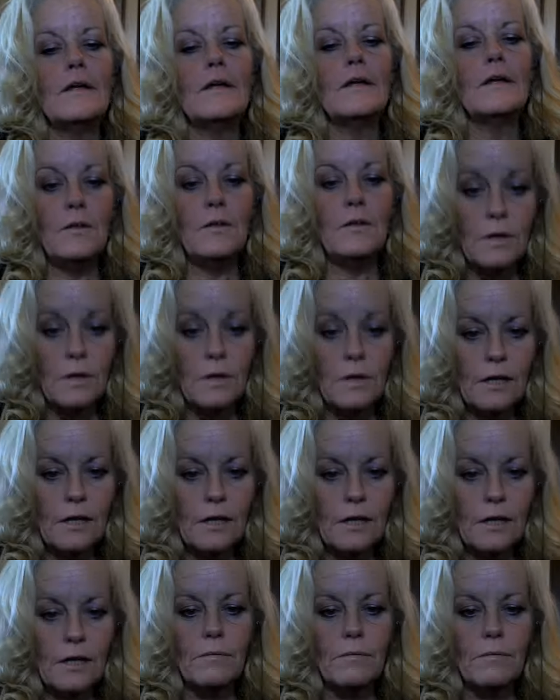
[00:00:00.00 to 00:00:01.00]
You can hear
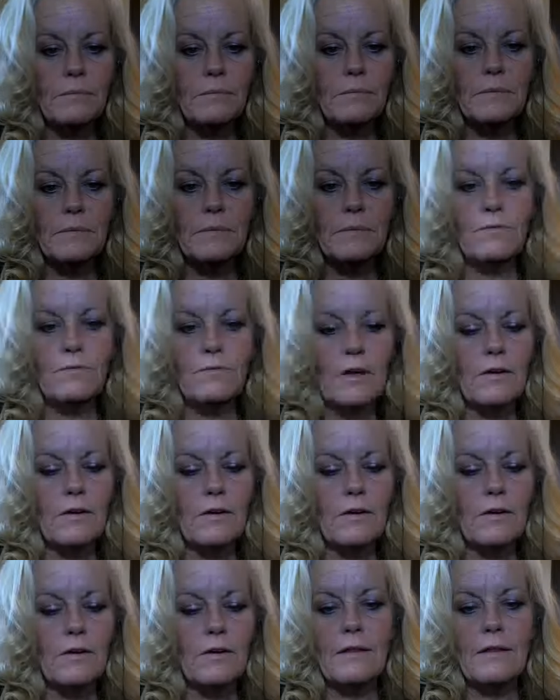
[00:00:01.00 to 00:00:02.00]
it very
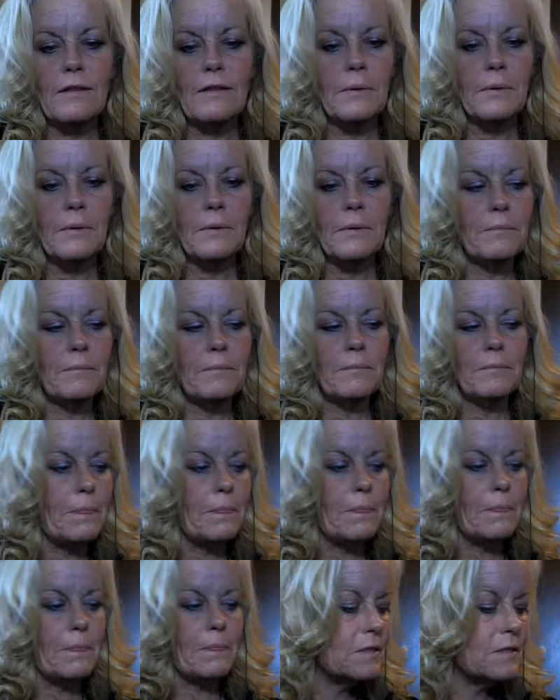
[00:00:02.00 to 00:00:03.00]
lightly, but
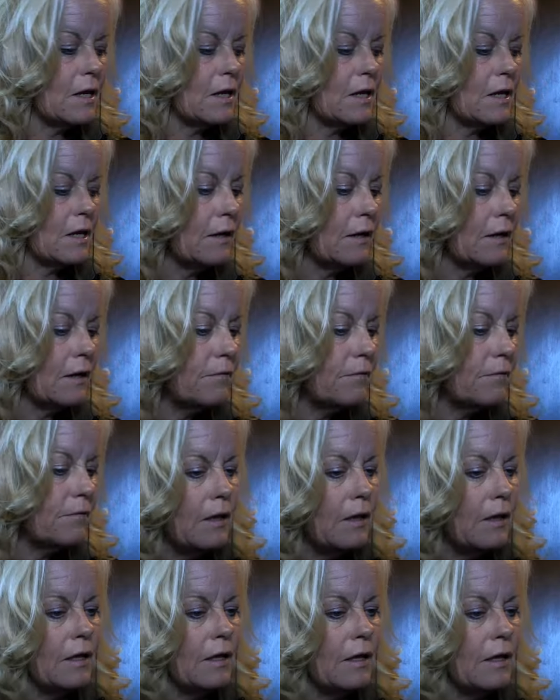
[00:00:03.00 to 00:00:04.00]
that's not enough.
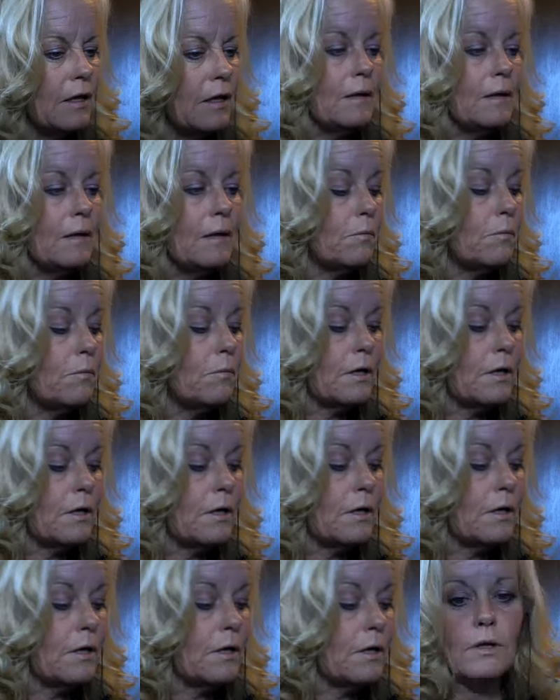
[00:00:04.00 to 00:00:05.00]
Been working on my
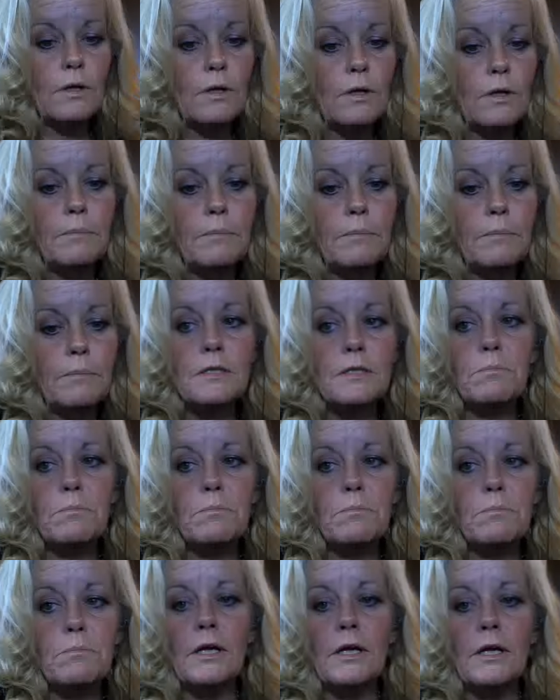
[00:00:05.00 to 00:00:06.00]
store a little bit this
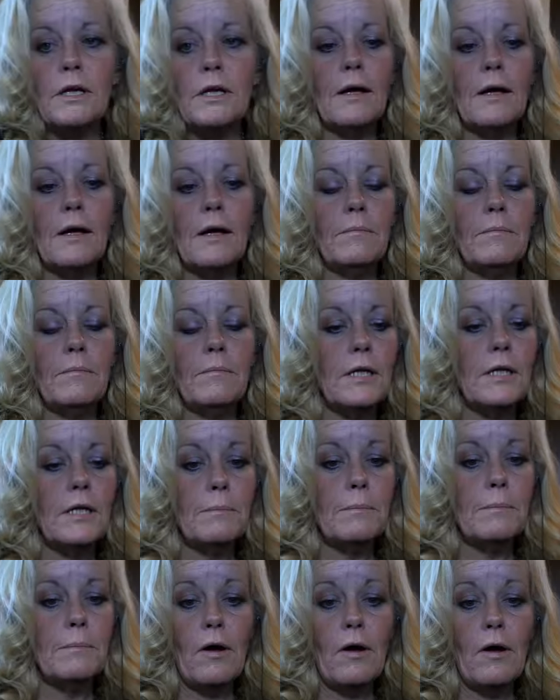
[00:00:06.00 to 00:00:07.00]
morning. I'm working in
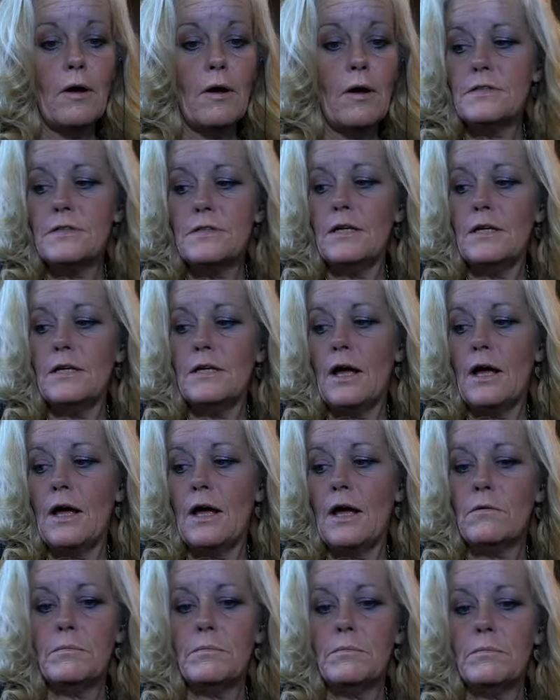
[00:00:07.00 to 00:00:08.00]
my office here
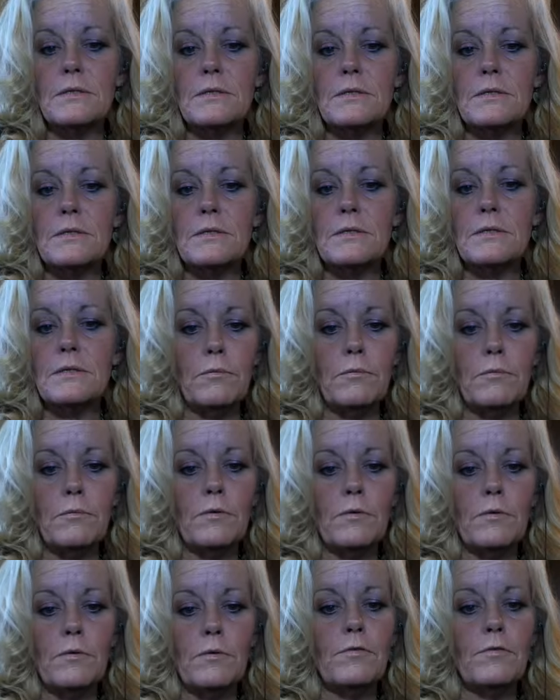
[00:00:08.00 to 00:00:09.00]
now because I'm making
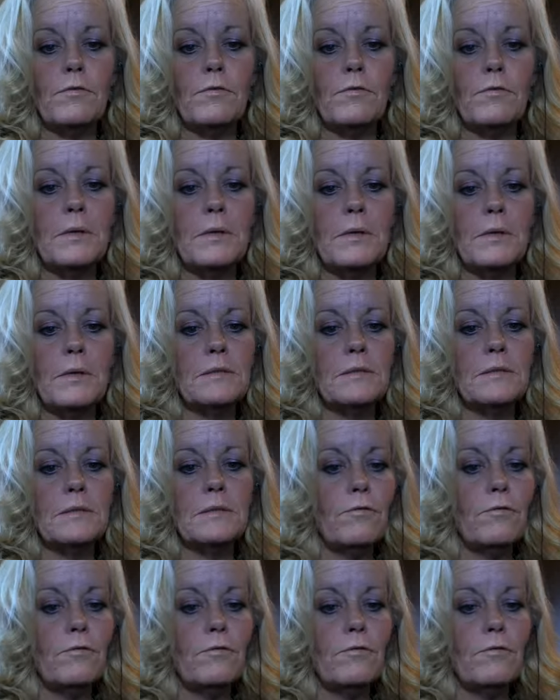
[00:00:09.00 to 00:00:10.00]
room for me to take some more
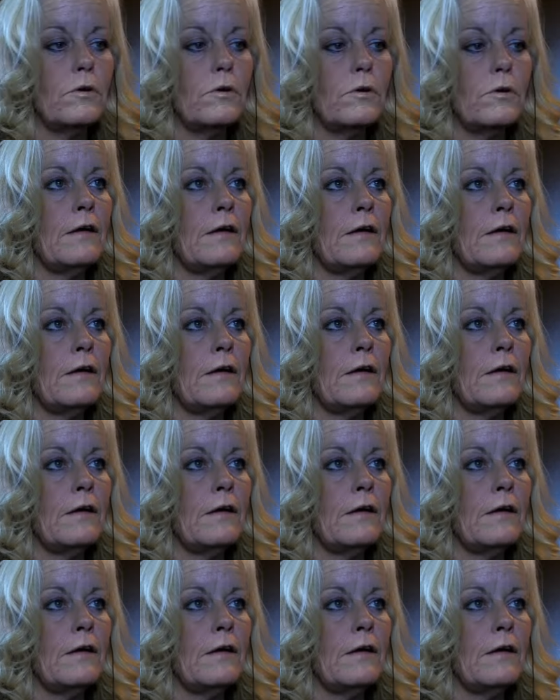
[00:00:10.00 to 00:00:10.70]
photographs